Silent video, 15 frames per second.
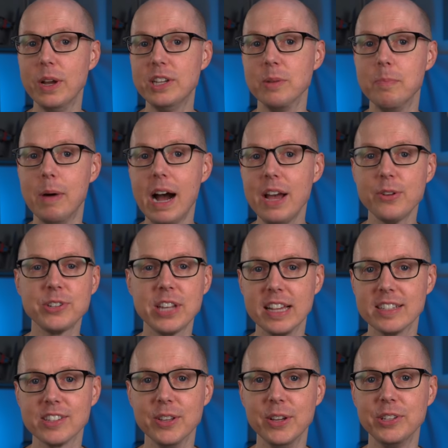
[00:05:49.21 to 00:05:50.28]
wait to buy their
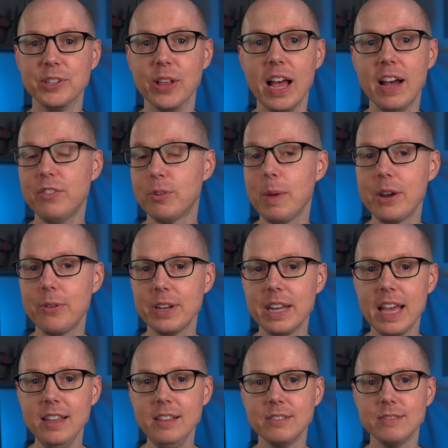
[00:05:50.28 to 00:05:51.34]
Tesla until after battery
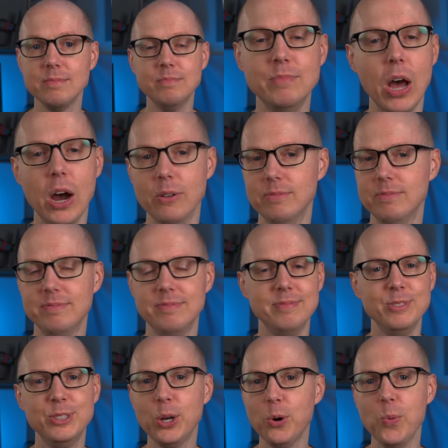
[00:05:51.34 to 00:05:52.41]
day. No,
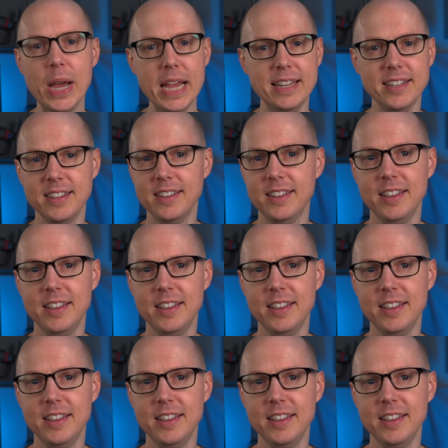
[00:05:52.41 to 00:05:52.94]
don't wait.